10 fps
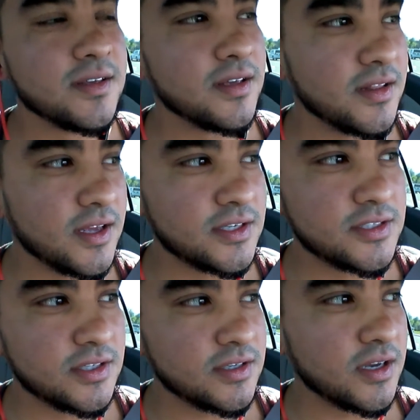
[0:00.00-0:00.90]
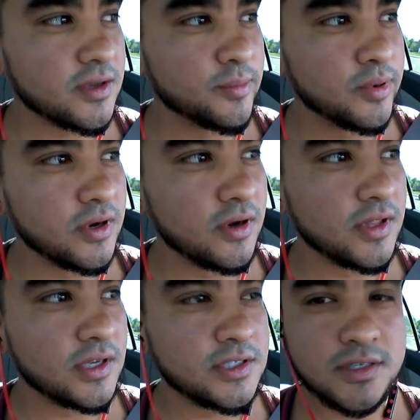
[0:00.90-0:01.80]
And that shit, I can put
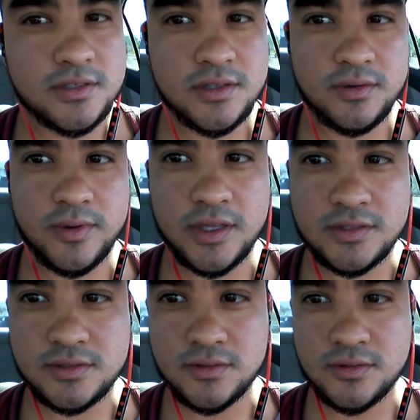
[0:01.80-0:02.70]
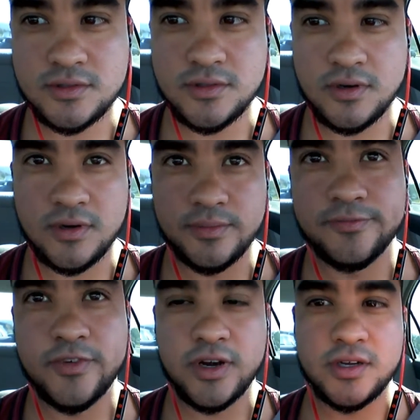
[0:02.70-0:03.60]
all that shit into the weights, dude. So
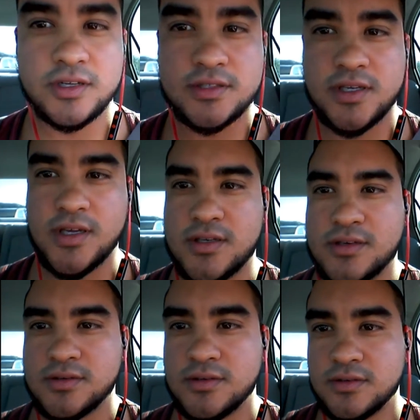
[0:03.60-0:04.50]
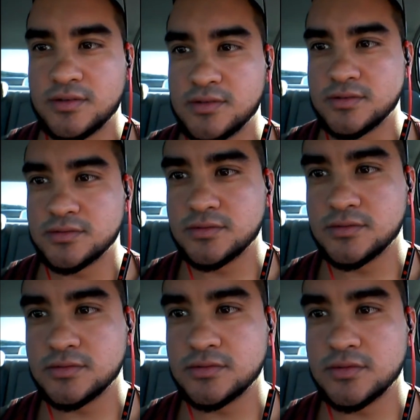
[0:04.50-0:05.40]
I'm very excited.
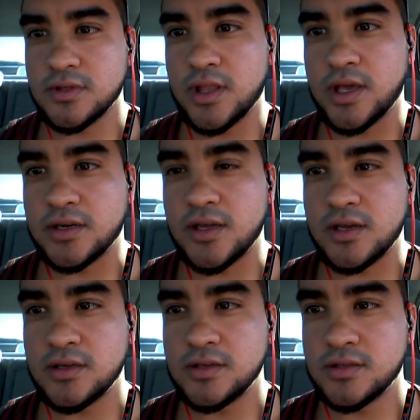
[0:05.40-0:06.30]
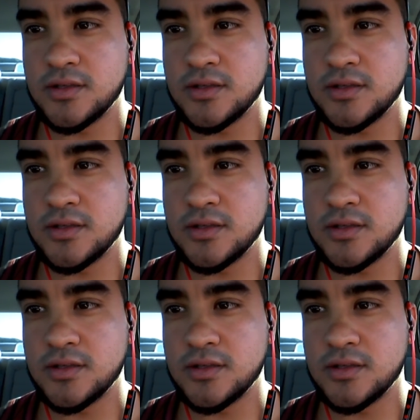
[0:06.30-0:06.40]
Leg day.